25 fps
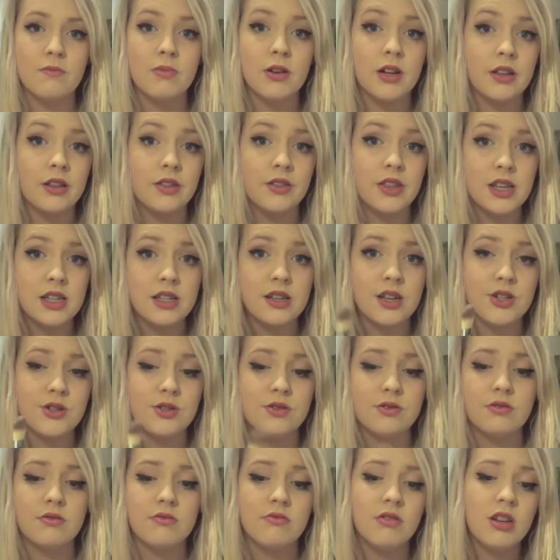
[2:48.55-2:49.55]
But this
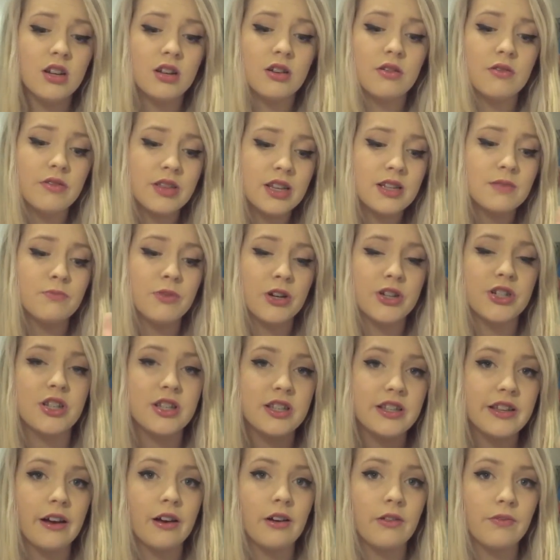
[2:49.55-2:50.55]
actually, you know, this brush
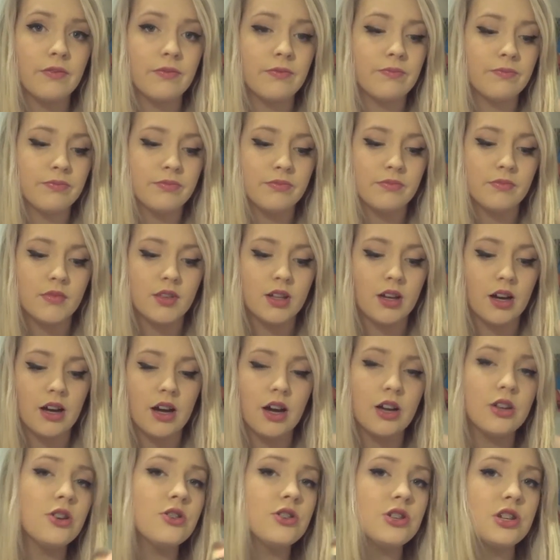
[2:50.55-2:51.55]
itself,
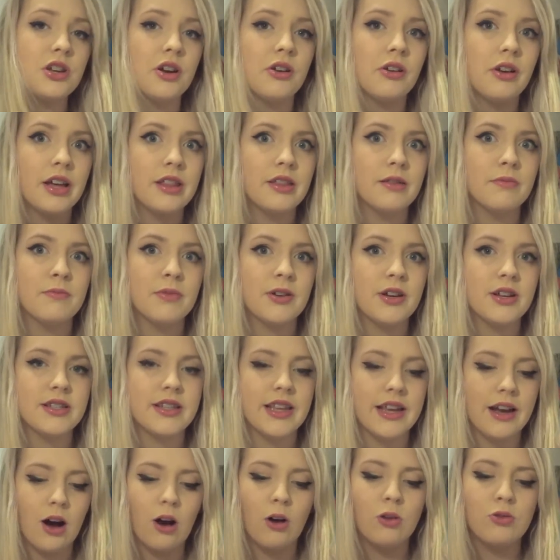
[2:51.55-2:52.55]
I usually don't like them because
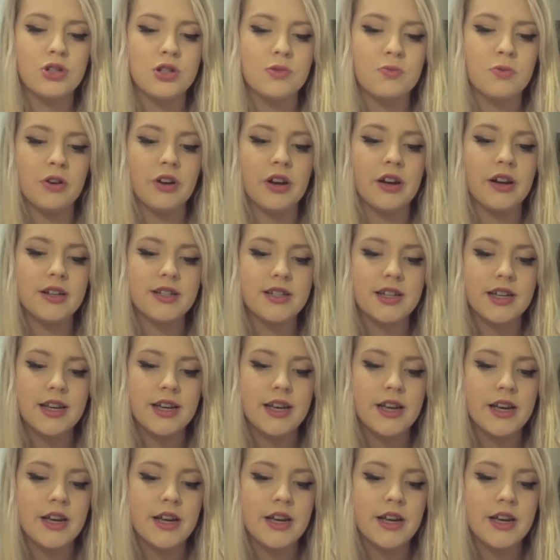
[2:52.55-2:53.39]
they hold your product,